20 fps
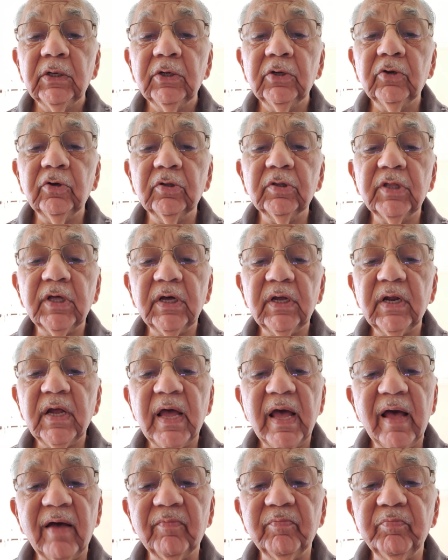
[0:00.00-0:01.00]
There
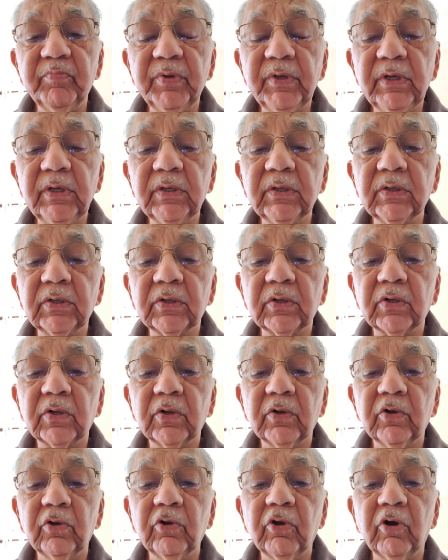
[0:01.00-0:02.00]
have been
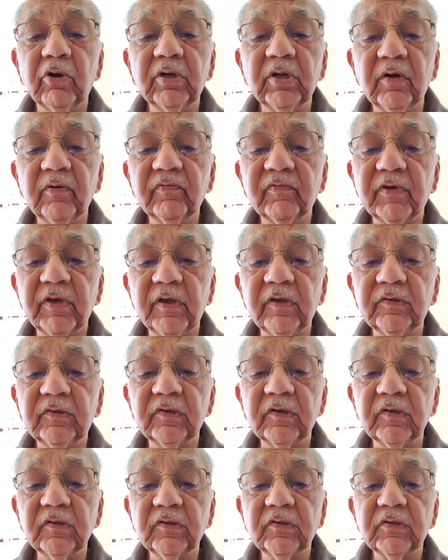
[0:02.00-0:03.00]
a lot of
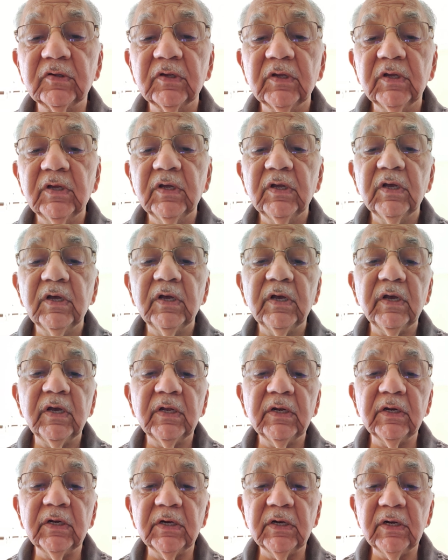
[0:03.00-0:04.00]
cases
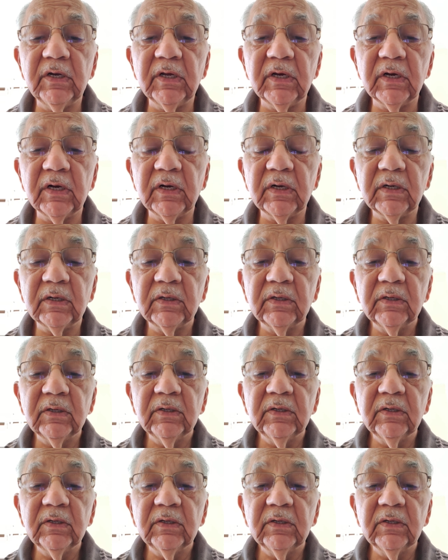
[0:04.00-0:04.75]
in India